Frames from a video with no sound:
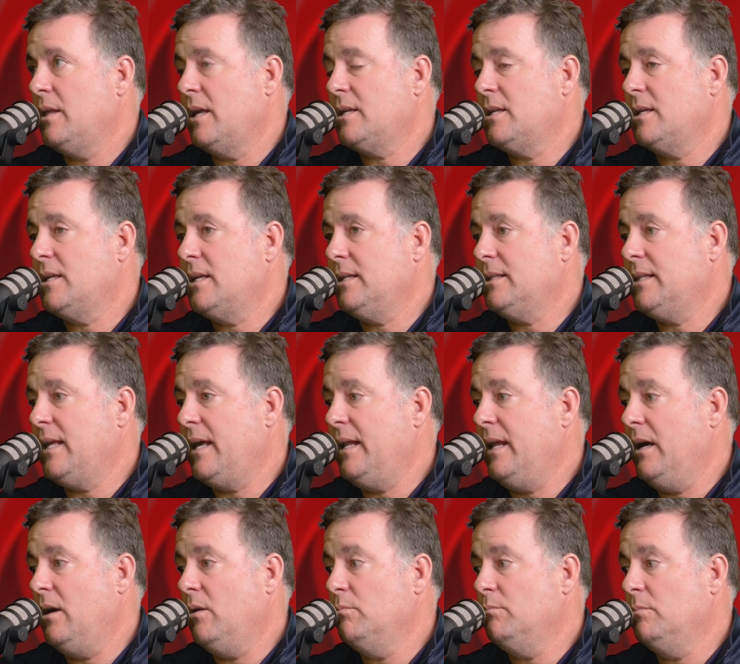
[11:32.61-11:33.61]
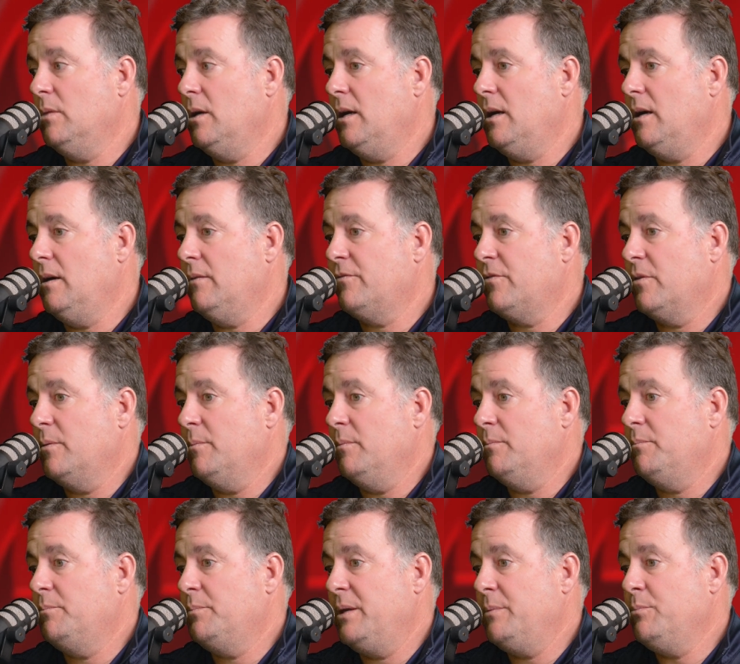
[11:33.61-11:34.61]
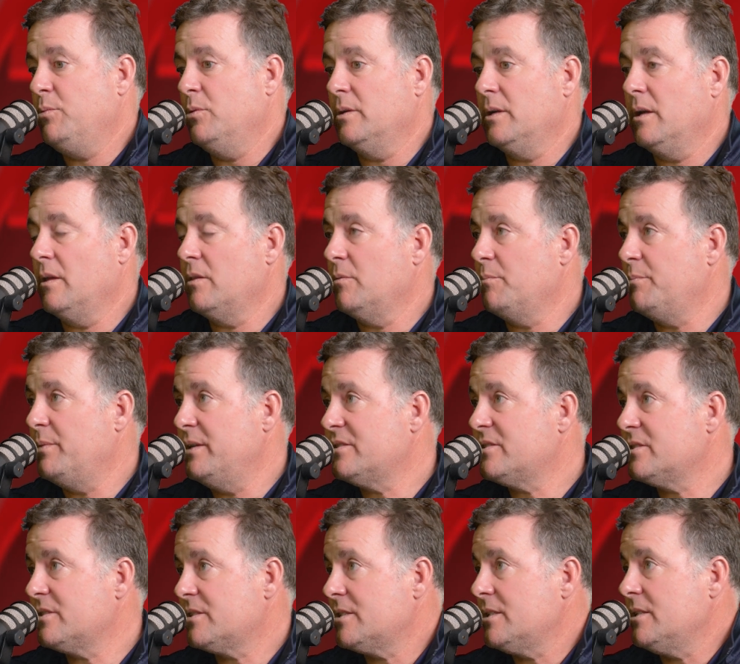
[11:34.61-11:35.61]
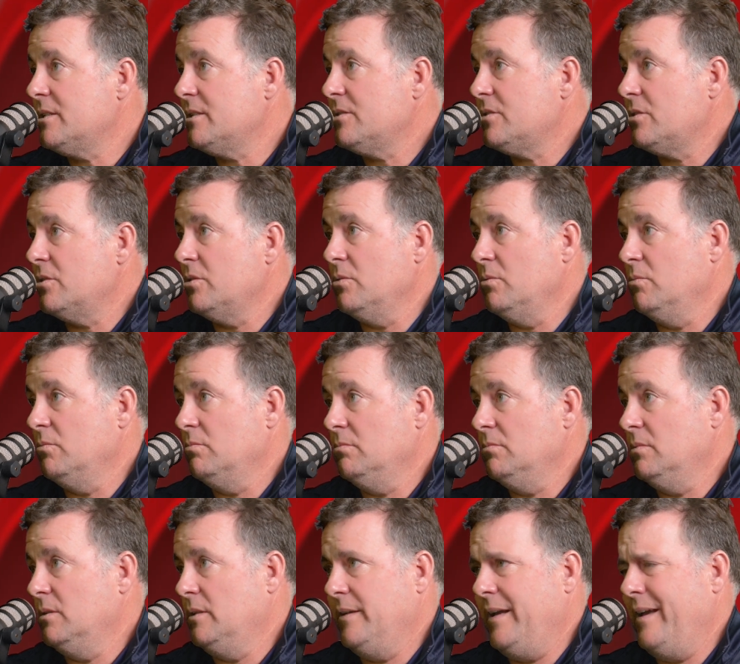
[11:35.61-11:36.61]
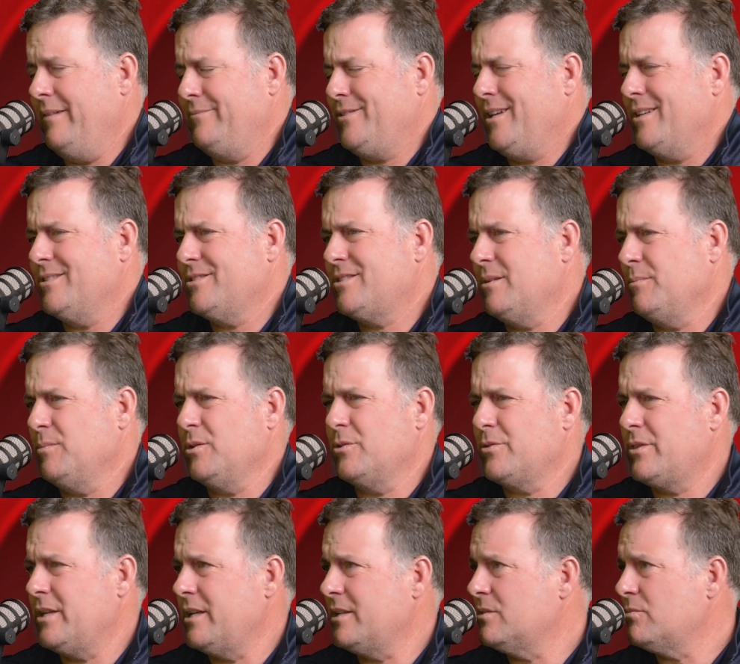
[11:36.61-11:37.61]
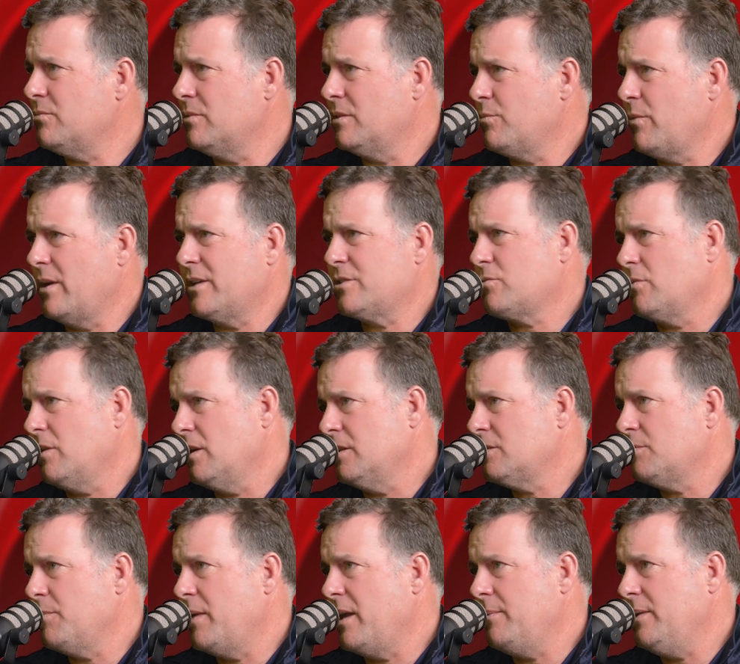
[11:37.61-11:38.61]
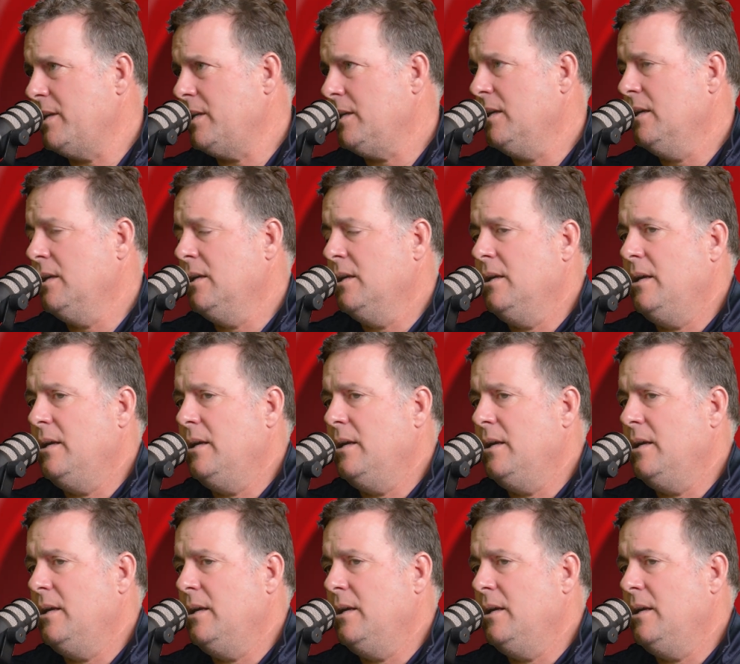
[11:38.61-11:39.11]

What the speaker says: They can get that help from people in other businesses who have done similar things with restaurants maybe.